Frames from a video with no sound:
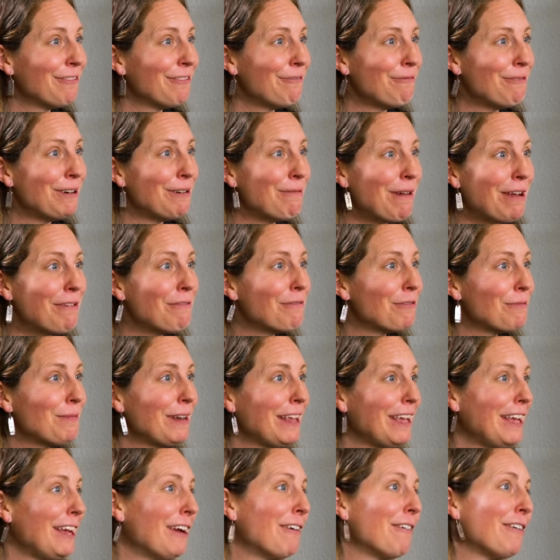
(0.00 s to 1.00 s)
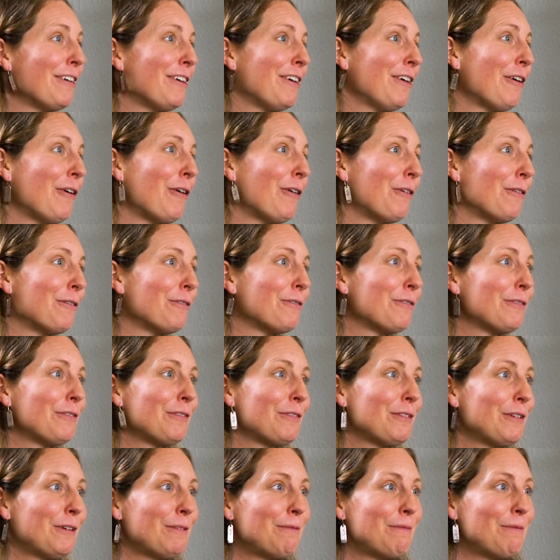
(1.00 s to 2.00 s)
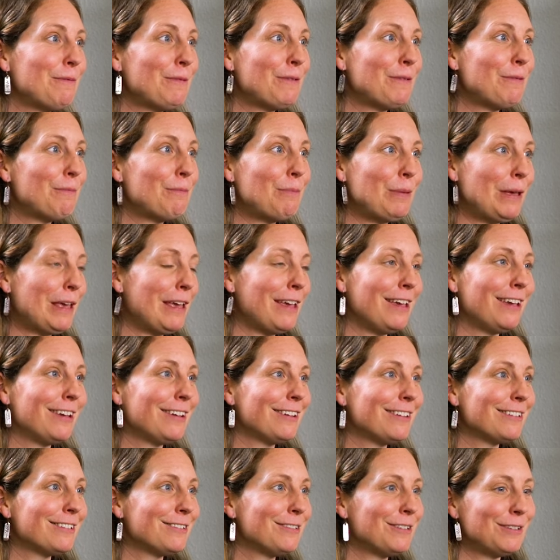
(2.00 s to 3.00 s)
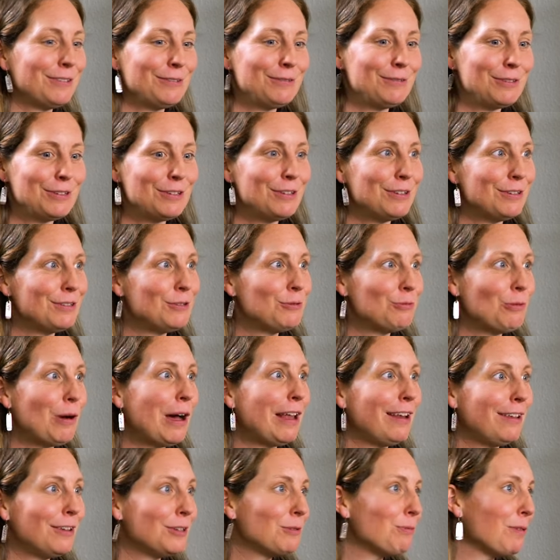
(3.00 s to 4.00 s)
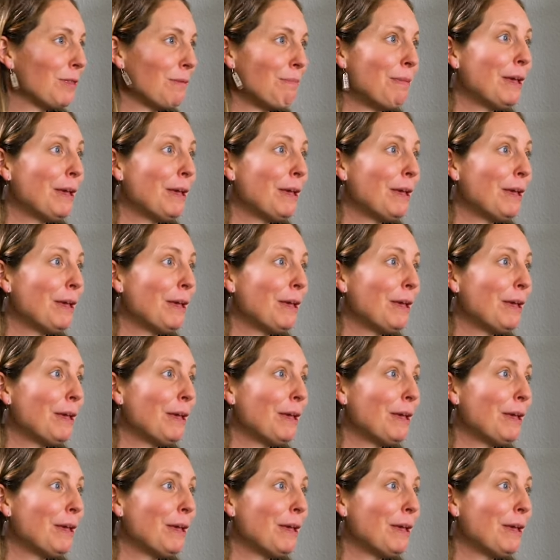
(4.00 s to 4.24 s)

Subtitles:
We went from an era of being dwellers with a